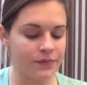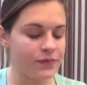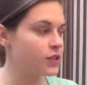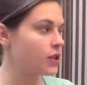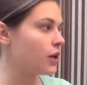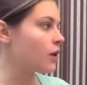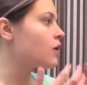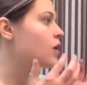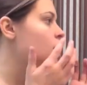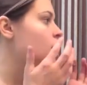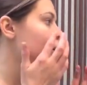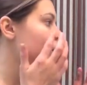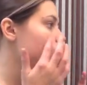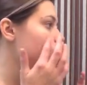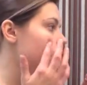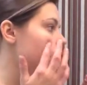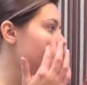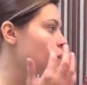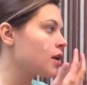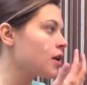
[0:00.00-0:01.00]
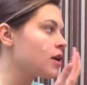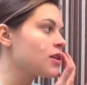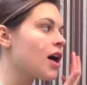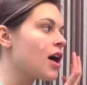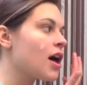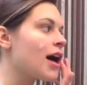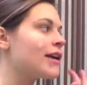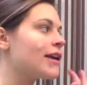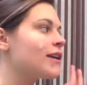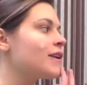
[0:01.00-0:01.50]
So you don't want a
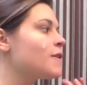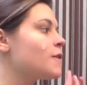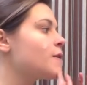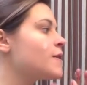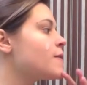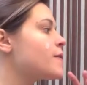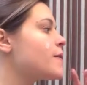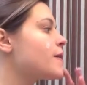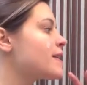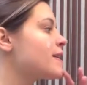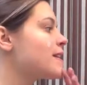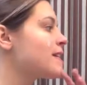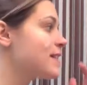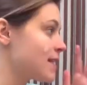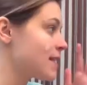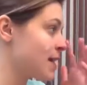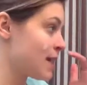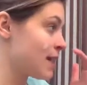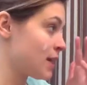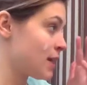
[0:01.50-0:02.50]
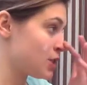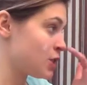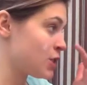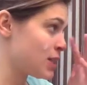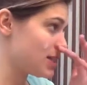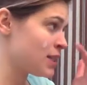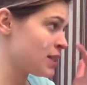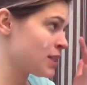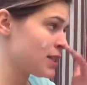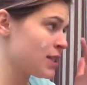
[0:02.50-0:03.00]
lot, you don't want oily skin,
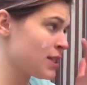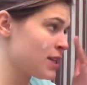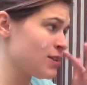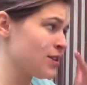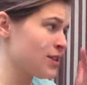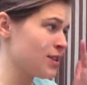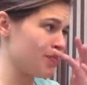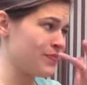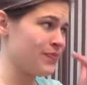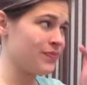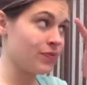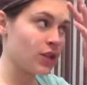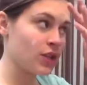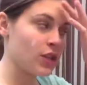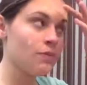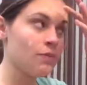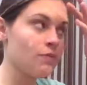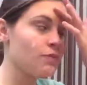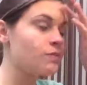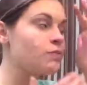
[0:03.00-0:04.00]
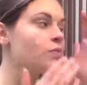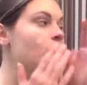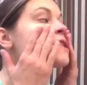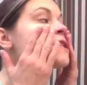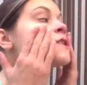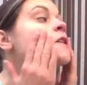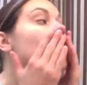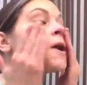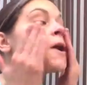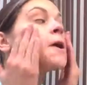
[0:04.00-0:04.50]
just on the,
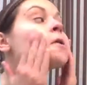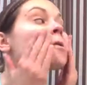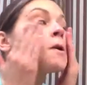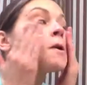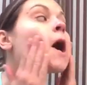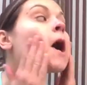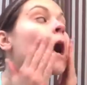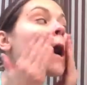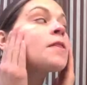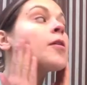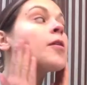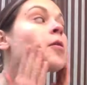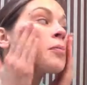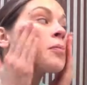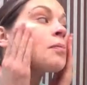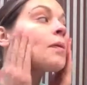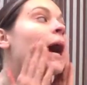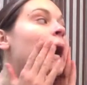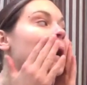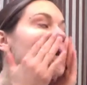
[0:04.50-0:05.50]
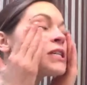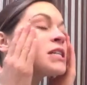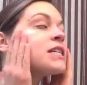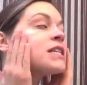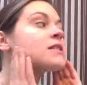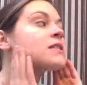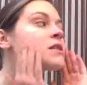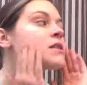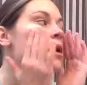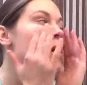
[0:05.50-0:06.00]
mostly just put it on the
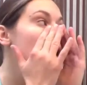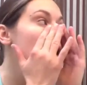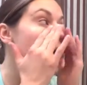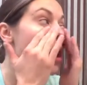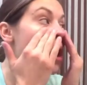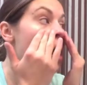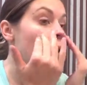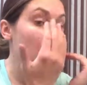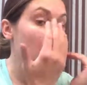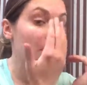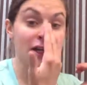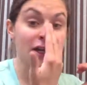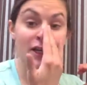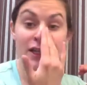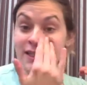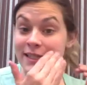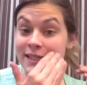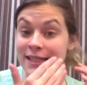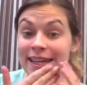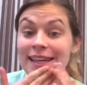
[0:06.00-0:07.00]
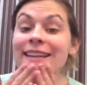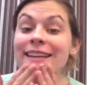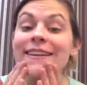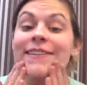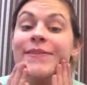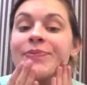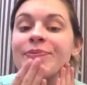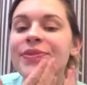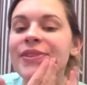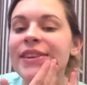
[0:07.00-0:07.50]
patches where your
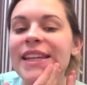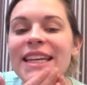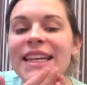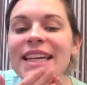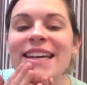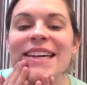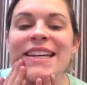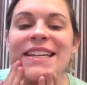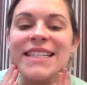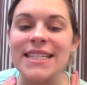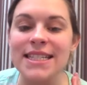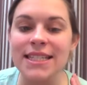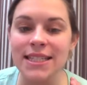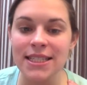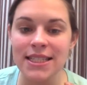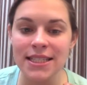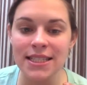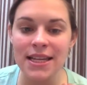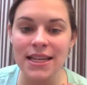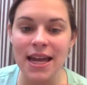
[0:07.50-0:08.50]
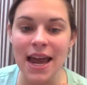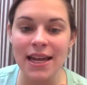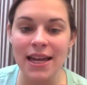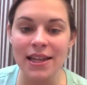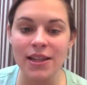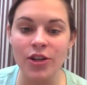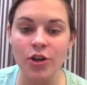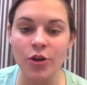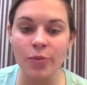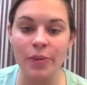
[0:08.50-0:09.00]
skin is a
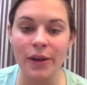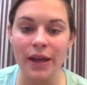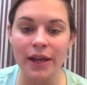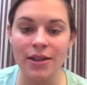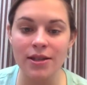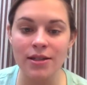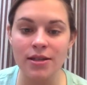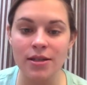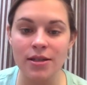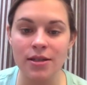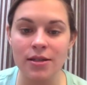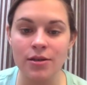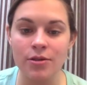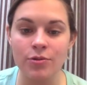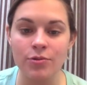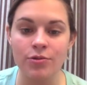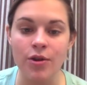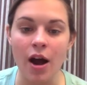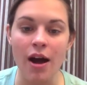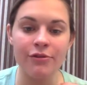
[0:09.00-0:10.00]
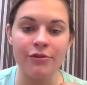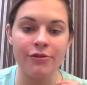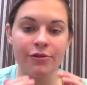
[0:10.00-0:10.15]
little bit rough.